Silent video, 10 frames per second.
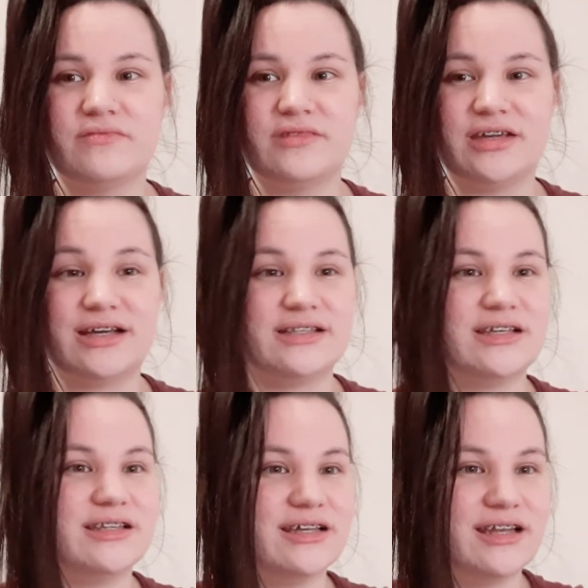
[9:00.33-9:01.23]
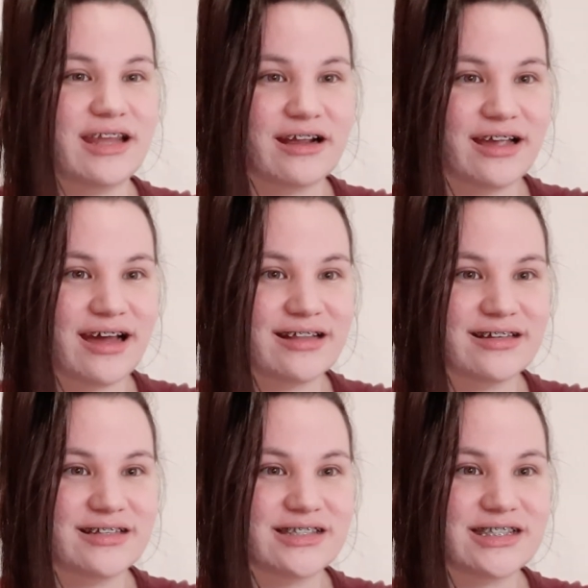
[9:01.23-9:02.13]
Like I said, the Canary
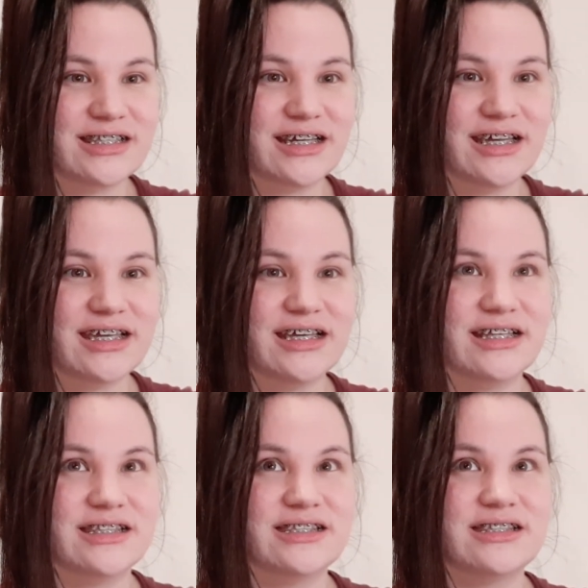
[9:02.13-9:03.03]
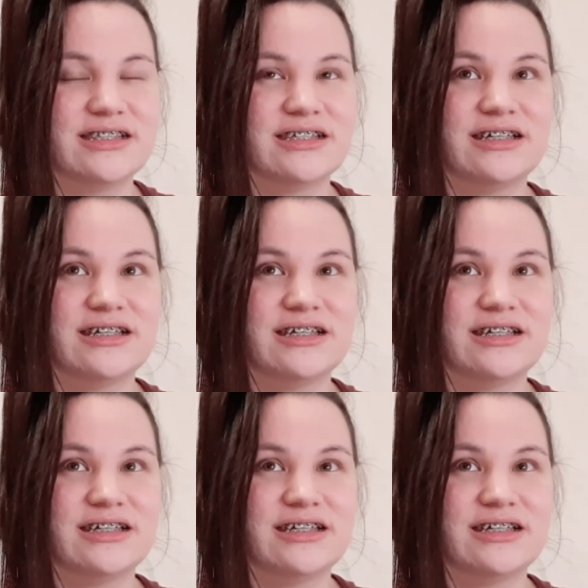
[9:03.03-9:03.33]
Islands, like it's